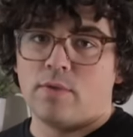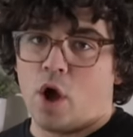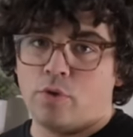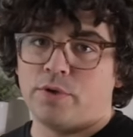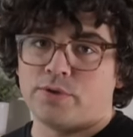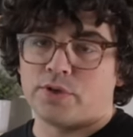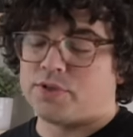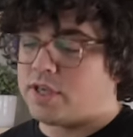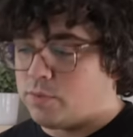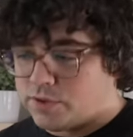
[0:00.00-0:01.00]
home
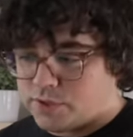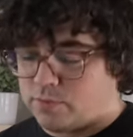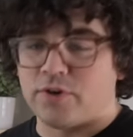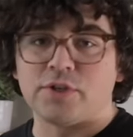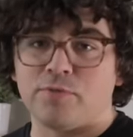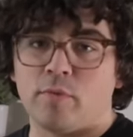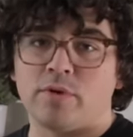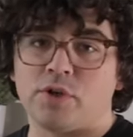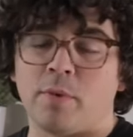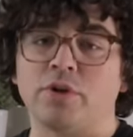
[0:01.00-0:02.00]
users. It was first and
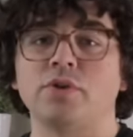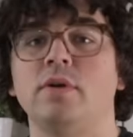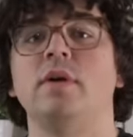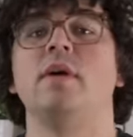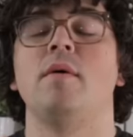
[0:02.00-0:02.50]
foremost commercial.